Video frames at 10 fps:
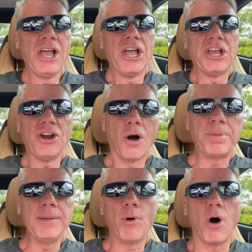you know,
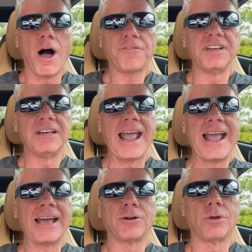people often
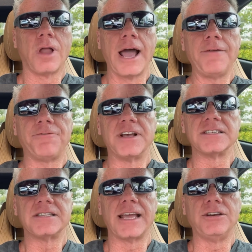handle life
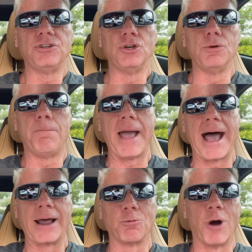as they do
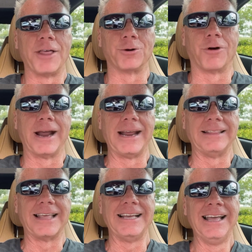bad weather,
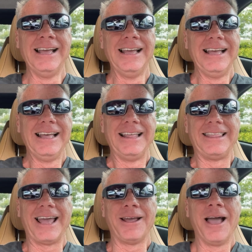right? They
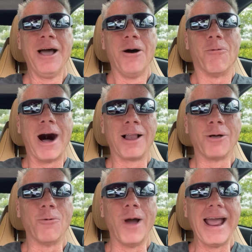while
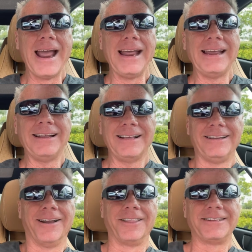away,
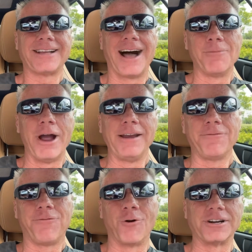you know, the time waiting
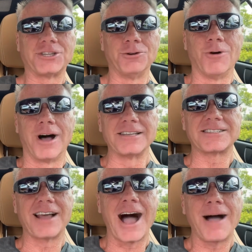for it to
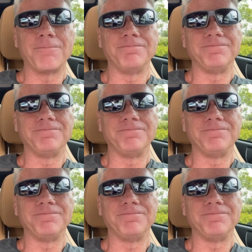stop.